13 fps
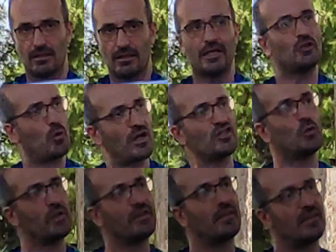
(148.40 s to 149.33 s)
it was
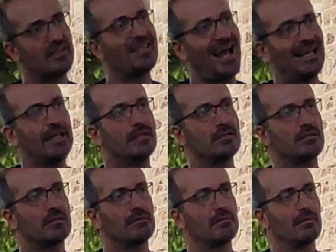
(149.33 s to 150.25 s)
with the Italians
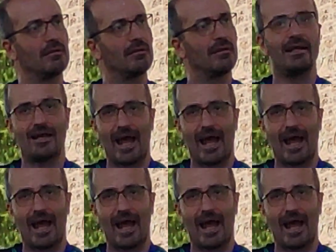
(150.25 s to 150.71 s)
in